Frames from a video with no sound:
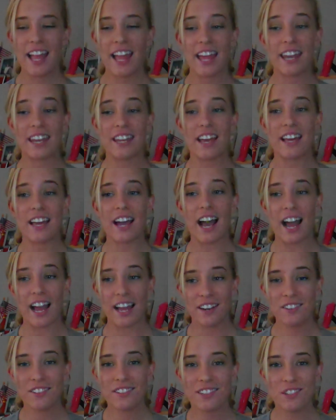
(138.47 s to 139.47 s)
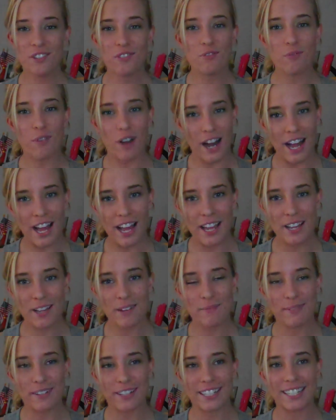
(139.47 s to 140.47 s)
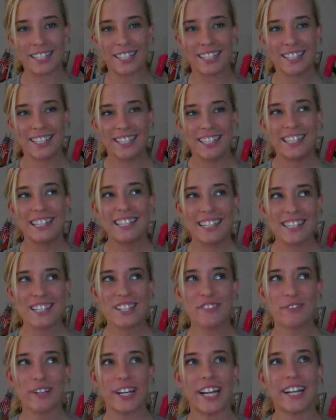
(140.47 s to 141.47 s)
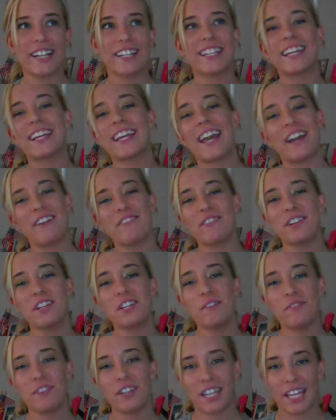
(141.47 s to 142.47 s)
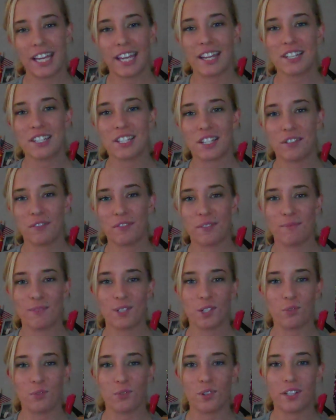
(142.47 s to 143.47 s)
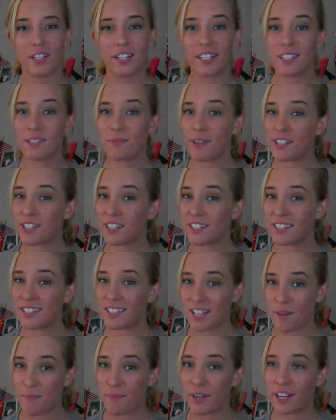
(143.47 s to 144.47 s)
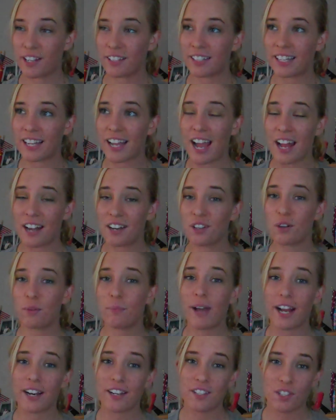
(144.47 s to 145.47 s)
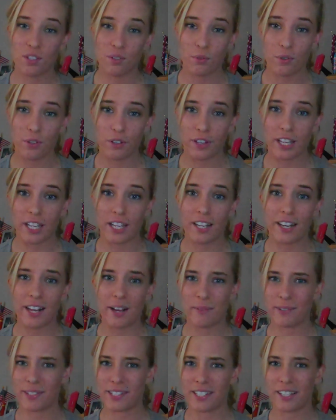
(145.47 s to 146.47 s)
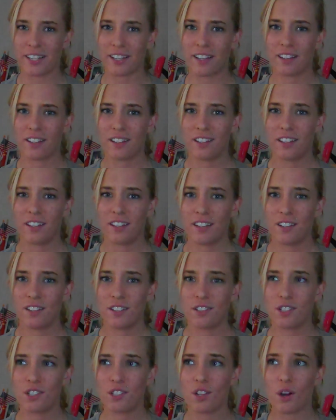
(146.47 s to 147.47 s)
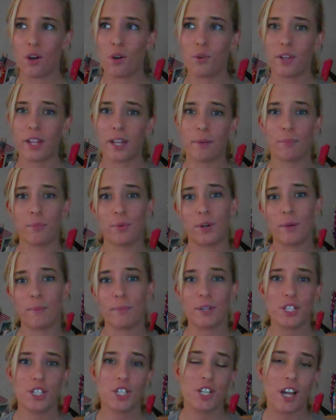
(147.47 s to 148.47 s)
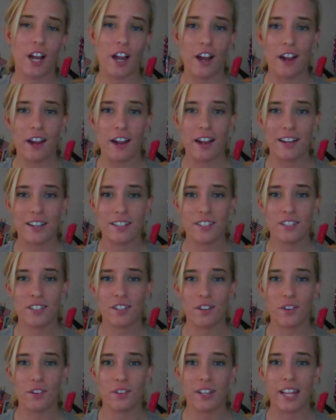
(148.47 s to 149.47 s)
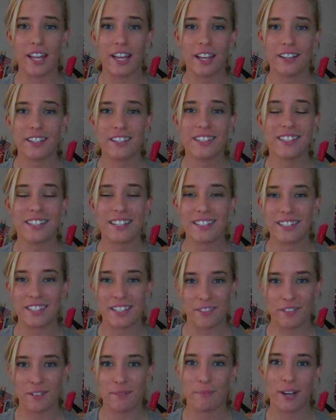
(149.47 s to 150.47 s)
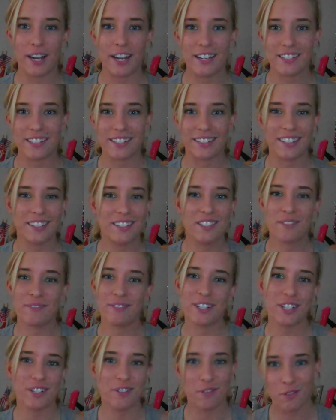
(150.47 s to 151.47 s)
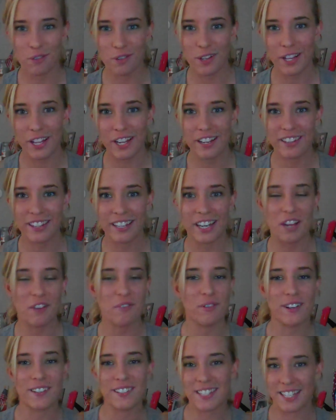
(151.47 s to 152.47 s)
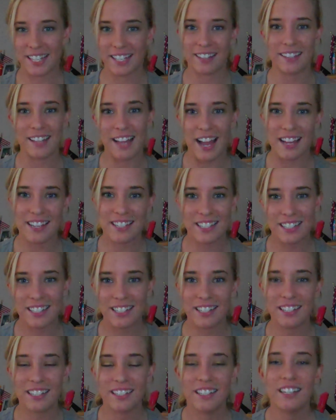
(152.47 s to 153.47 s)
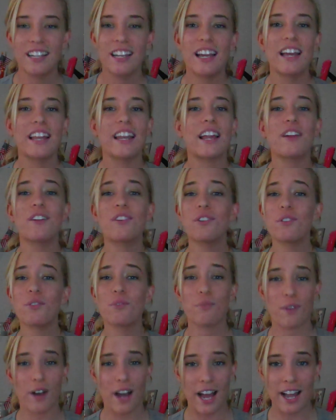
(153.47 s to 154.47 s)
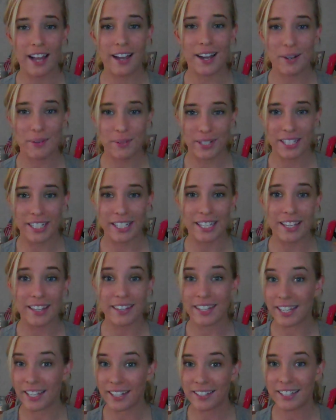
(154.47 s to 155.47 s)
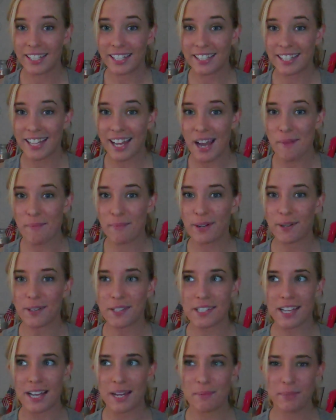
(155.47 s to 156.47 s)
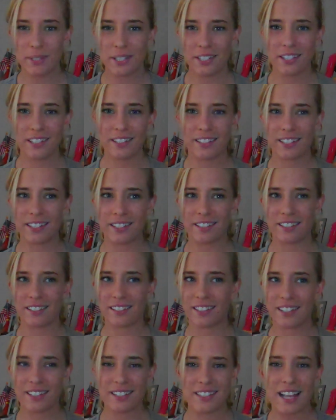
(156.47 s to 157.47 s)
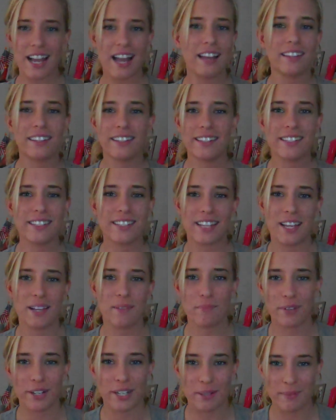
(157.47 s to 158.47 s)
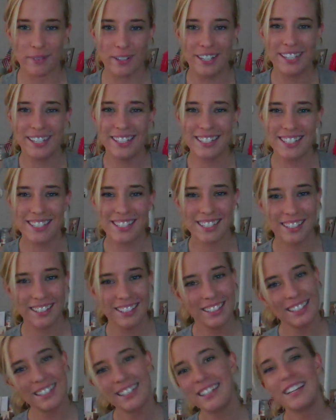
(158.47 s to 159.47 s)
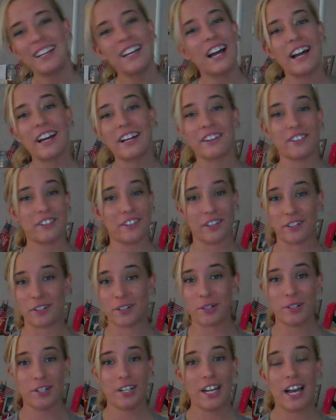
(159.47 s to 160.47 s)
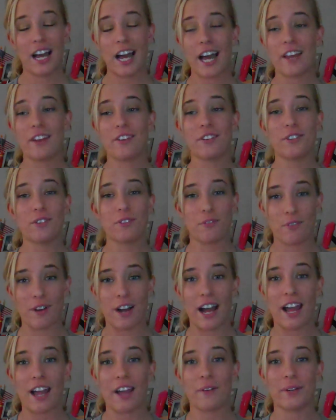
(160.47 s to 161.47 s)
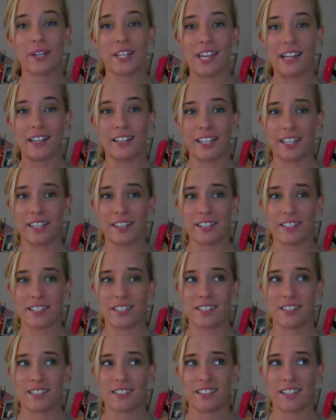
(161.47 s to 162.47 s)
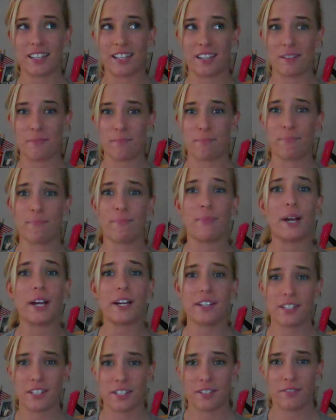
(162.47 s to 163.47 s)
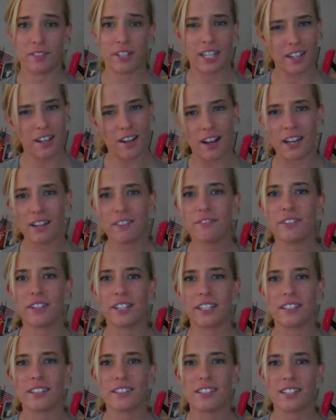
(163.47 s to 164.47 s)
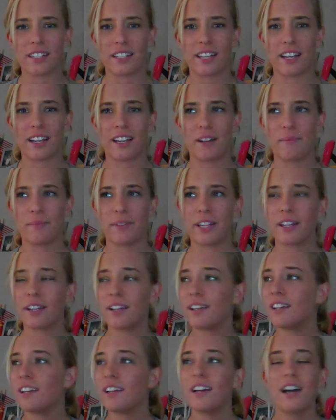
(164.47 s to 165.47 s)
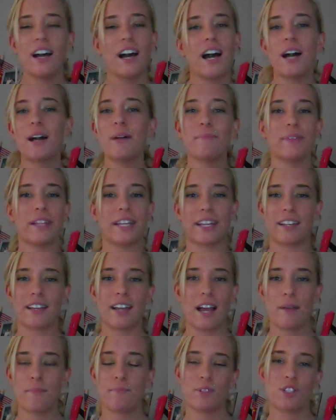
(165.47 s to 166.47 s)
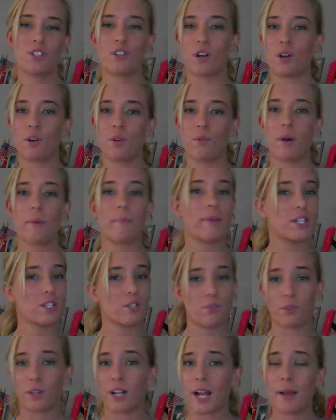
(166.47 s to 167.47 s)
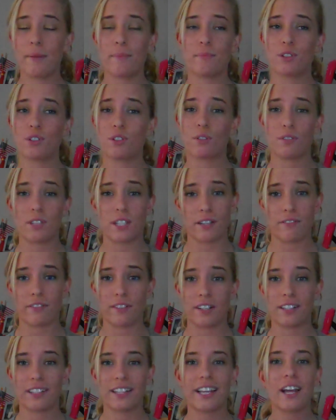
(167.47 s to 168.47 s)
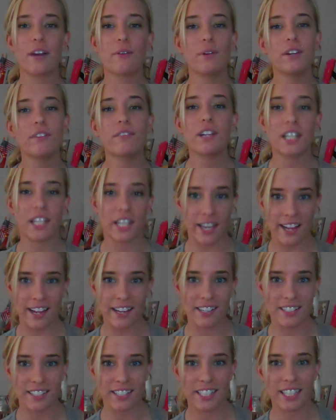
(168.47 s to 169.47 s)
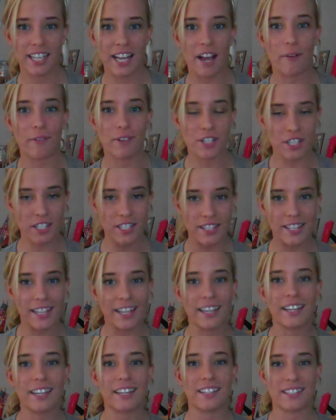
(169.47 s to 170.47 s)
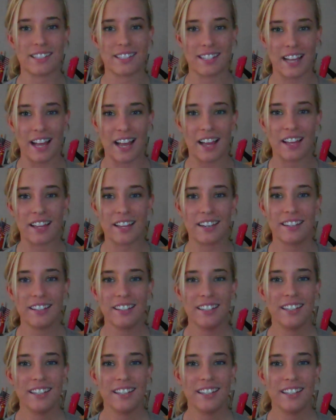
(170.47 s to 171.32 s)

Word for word: And the, I don't know why, but it's weird. Like every vacation from school, like especially summer, like I'd go back to school thinking I was like so like more mature and so like just a different person like so much cooler than I was like last year and I don't know why I would like think like that because I'd be like exactly the same pretty much I don't know I don't know why I would get like this like burst of like confidence like I'm like I'm like I'm so much cooler I'm so different like I wouldn't really act like that I would just think it inside